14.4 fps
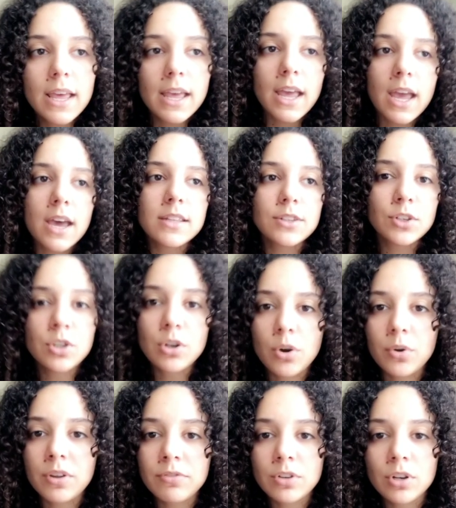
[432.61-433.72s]
And
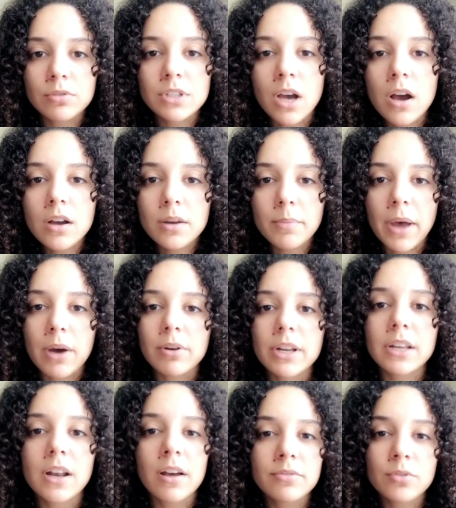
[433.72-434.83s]
if you don't talk about
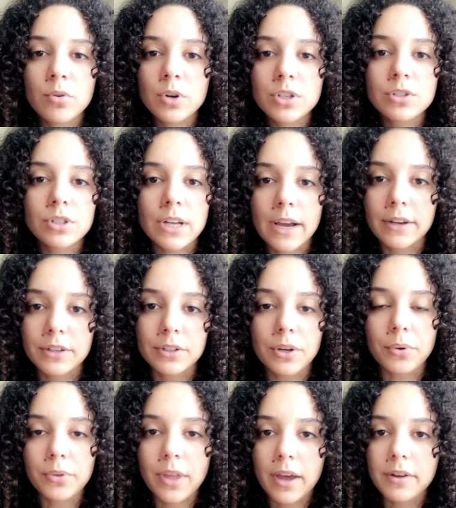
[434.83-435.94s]
it, of course you're not going to
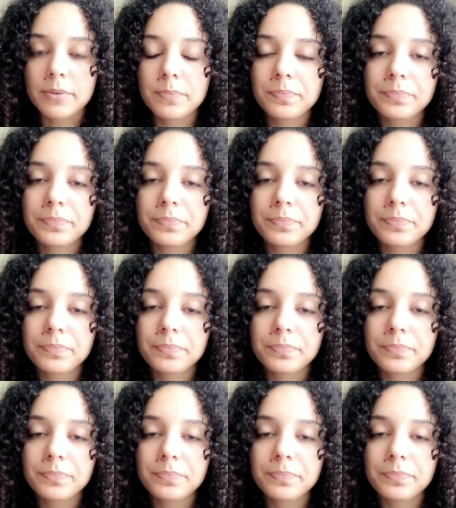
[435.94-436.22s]
know that.